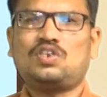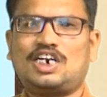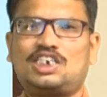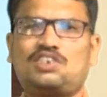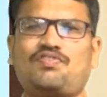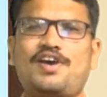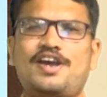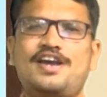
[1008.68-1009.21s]
that
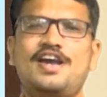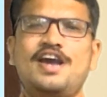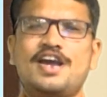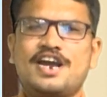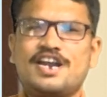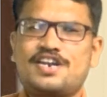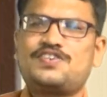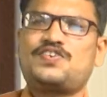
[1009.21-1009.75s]
is why
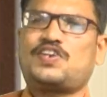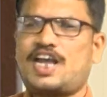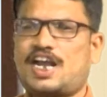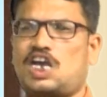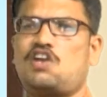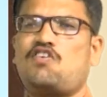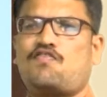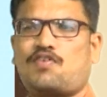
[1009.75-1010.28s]
it is
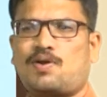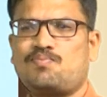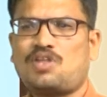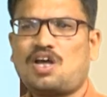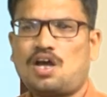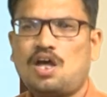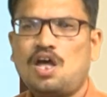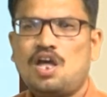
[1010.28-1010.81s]
taken out from
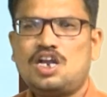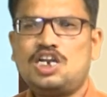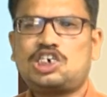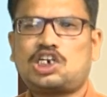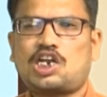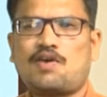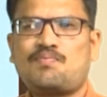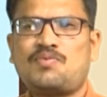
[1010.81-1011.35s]
the
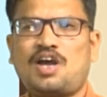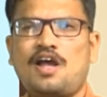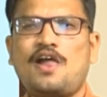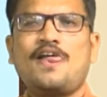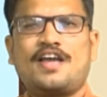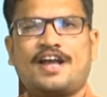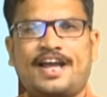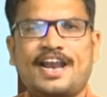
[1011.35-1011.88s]
list of the
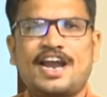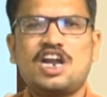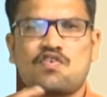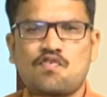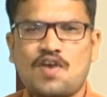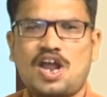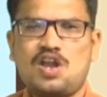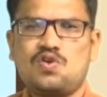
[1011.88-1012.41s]
great
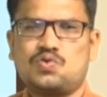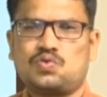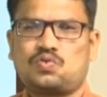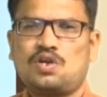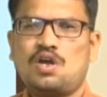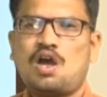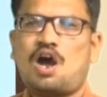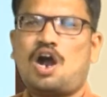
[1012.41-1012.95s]
values.
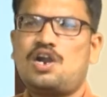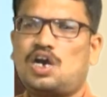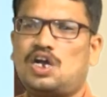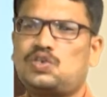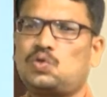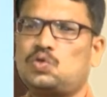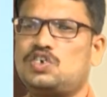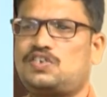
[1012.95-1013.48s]
And
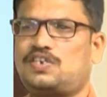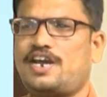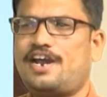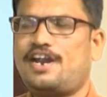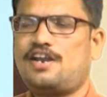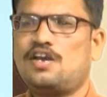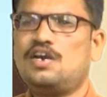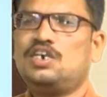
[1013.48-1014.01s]
also, he
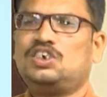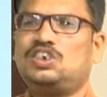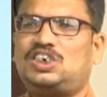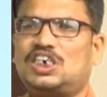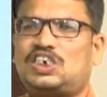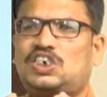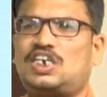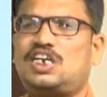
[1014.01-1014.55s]
said
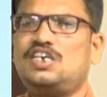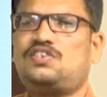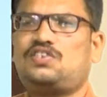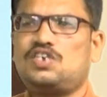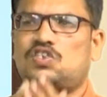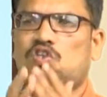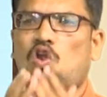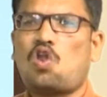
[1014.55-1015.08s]
justice
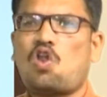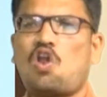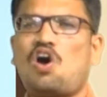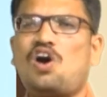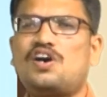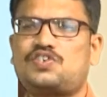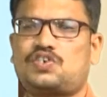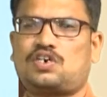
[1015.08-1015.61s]
is
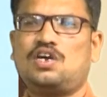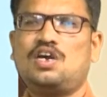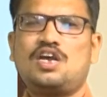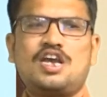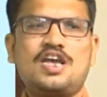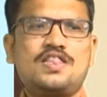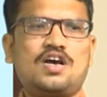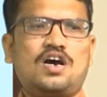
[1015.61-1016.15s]
lost
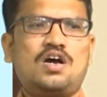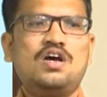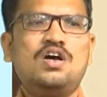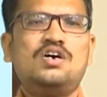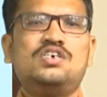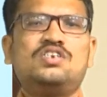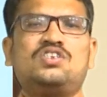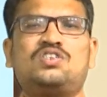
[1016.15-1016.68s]
in the
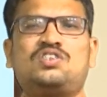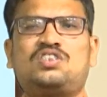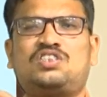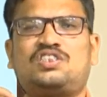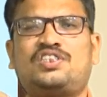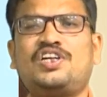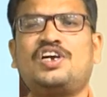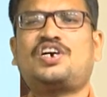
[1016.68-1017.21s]

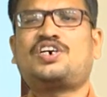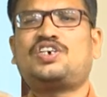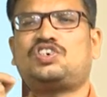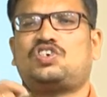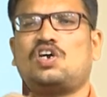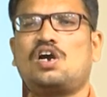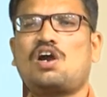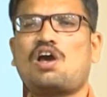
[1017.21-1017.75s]
thick
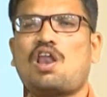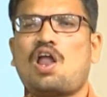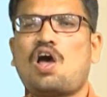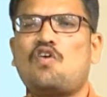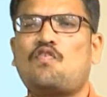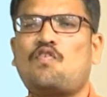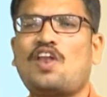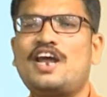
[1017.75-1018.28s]
jungle
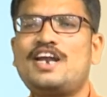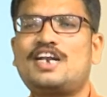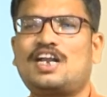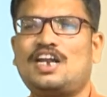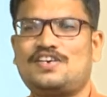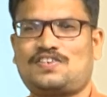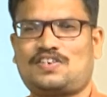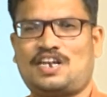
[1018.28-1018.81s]
of
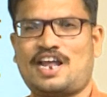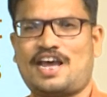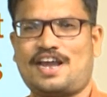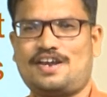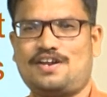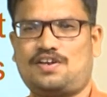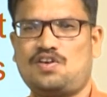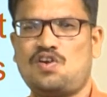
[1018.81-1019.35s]
lightless
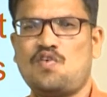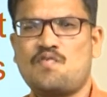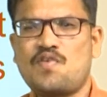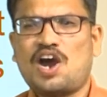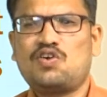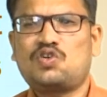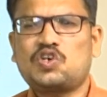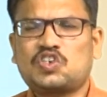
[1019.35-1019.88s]
night. We
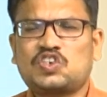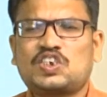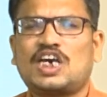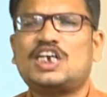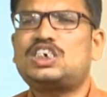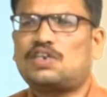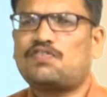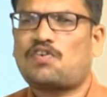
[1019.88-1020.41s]
have to
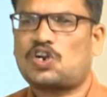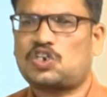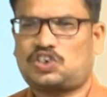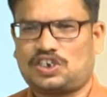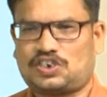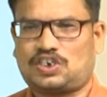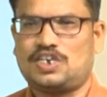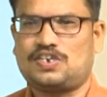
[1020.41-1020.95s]
search for
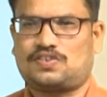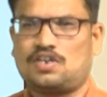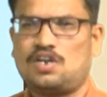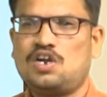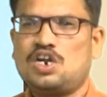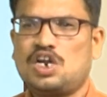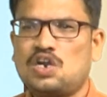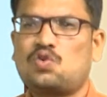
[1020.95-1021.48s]
justice
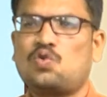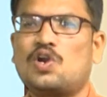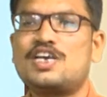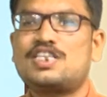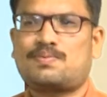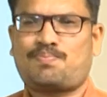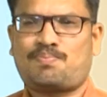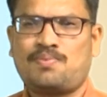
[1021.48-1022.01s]
in
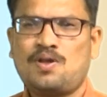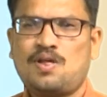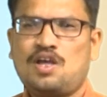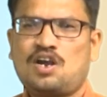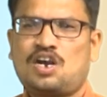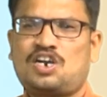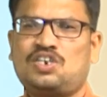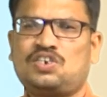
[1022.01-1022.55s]
today's
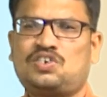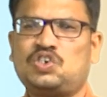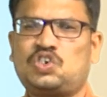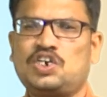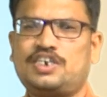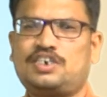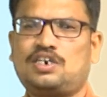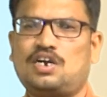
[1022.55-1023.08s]

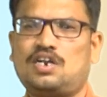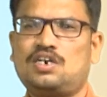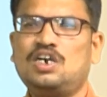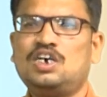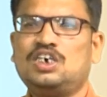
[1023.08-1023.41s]
situation.